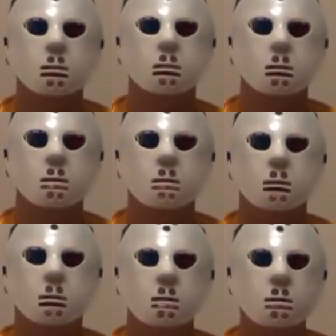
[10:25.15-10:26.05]

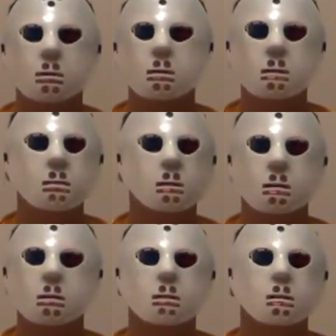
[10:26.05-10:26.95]
I don't think so.
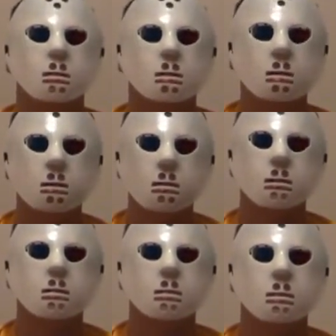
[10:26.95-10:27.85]
If I looked,